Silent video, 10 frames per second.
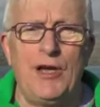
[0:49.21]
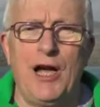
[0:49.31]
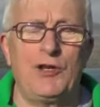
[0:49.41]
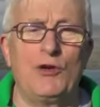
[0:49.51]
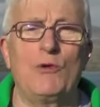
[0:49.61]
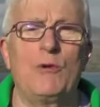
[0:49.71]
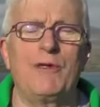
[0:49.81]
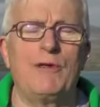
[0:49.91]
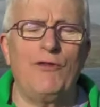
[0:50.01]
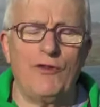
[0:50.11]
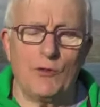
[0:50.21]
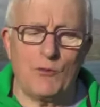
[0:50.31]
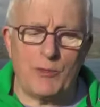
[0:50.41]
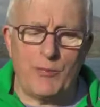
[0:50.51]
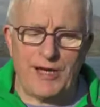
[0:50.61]
I don't know whether the film
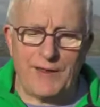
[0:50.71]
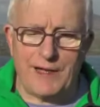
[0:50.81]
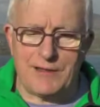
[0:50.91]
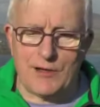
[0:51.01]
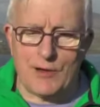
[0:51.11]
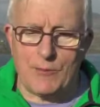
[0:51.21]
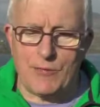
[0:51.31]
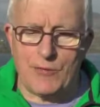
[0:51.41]
will pick that up.